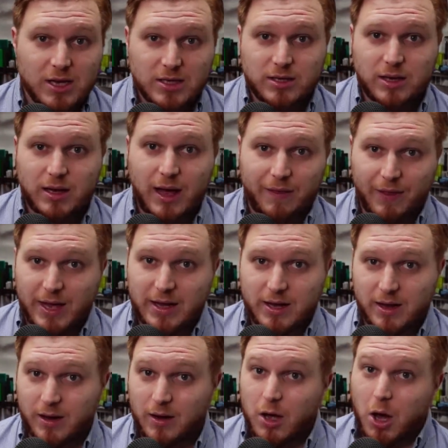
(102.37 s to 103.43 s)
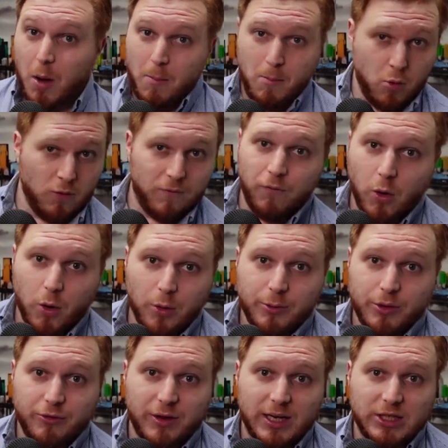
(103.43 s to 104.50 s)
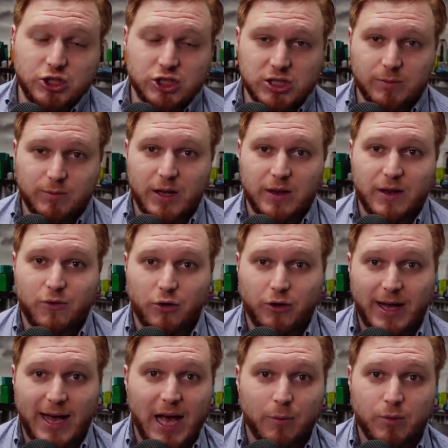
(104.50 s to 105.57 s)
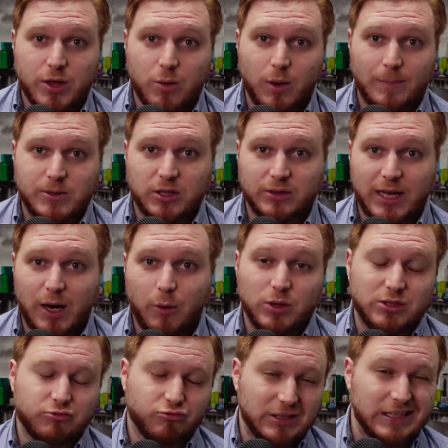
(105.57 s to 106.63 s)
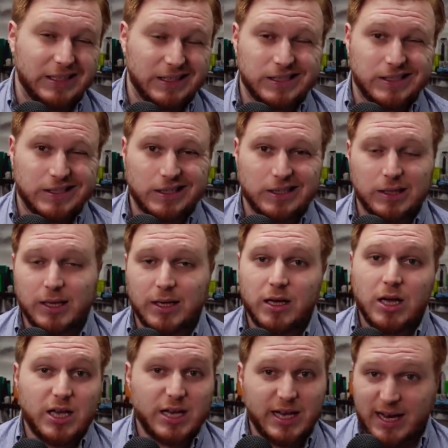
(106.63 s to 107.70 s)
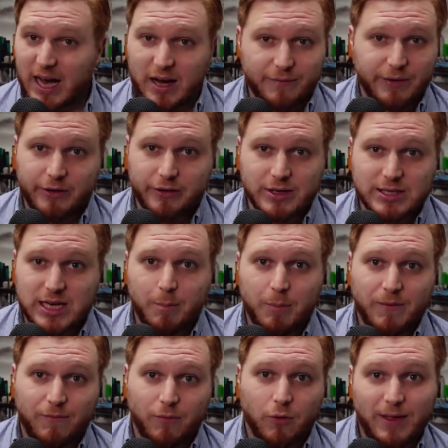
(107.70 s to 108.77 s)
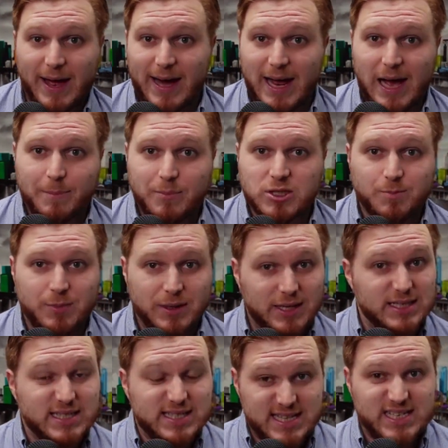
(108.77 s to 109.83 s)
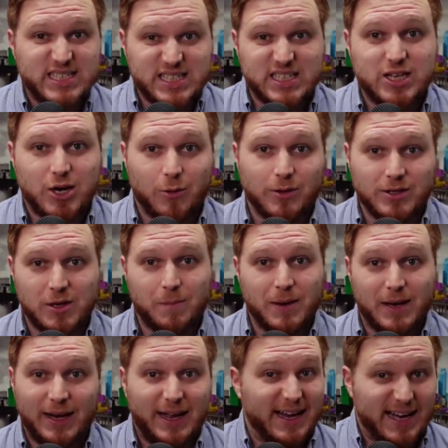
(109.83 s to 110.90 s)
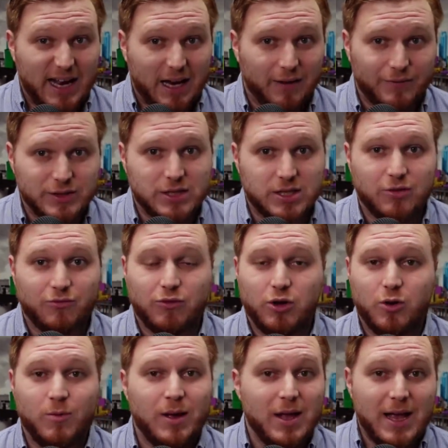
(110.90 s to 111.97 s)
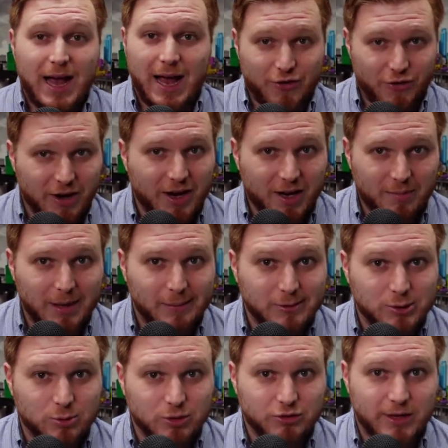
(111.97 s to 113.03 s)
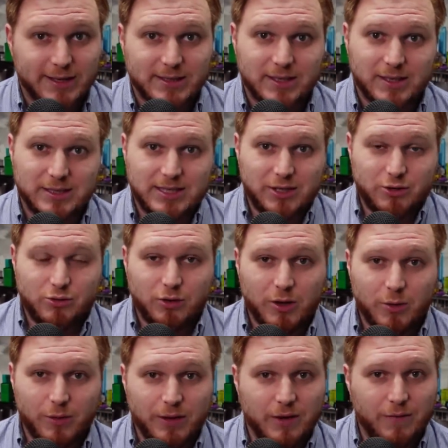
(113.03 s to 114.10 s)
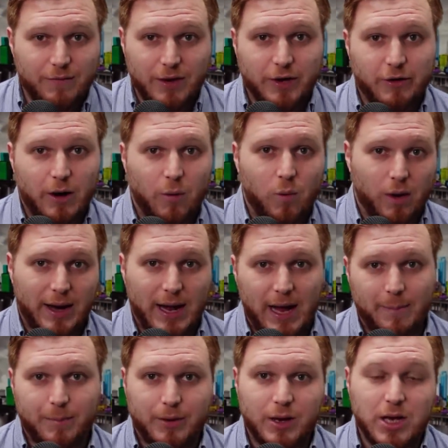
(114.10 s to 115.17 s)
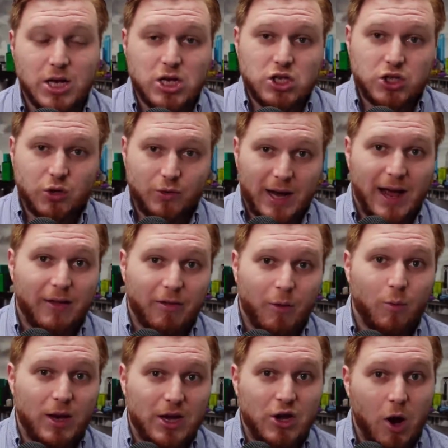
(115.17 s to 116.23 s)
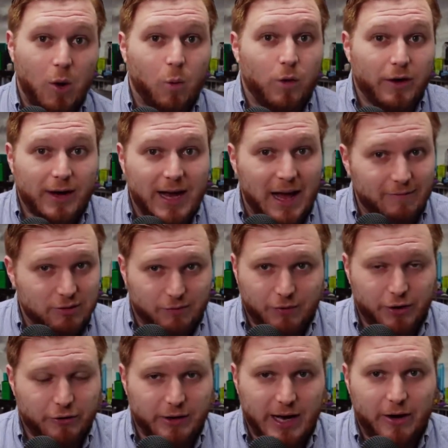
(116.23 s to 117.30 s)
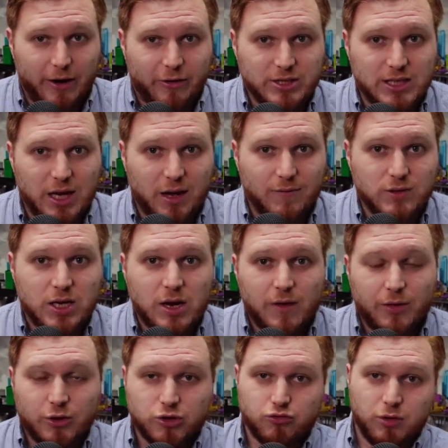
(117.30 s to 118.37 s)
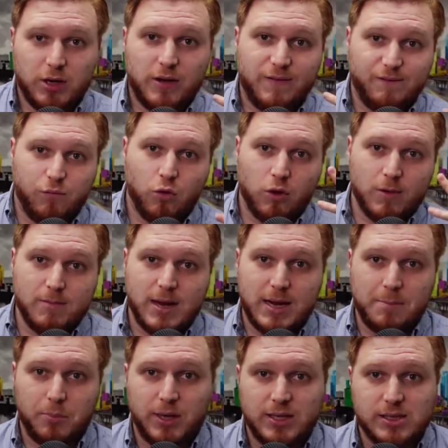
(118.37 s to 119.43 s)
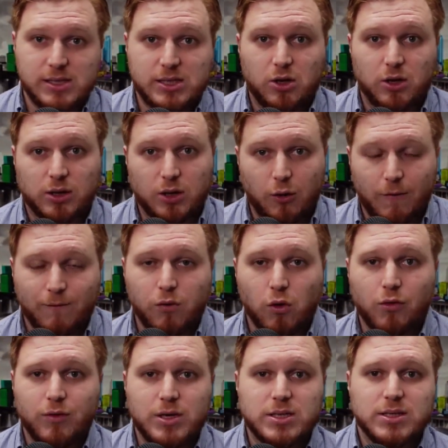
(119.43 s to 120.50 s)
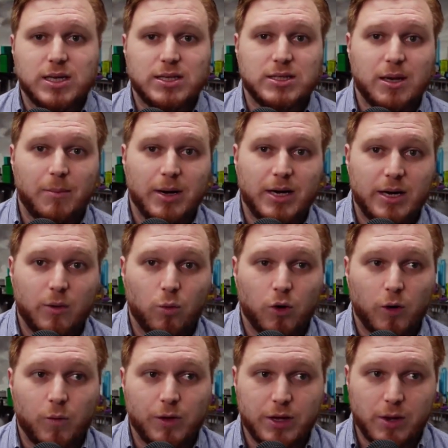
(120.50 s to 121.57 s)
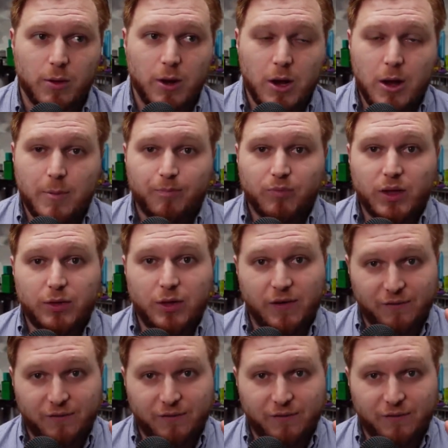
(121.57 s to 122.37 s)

so that they can move forward with the relationship that they've already had with you up till now, which realistically, you got to figure this out before that happens because this is going to be like an elephant in the room and you're not going to be able to address it until you look within and figure out what happened. So now that we know, we're going to have to figure it out ourselves. There's There's really four main places to look. There are four reasons that somebody didn't work with you. The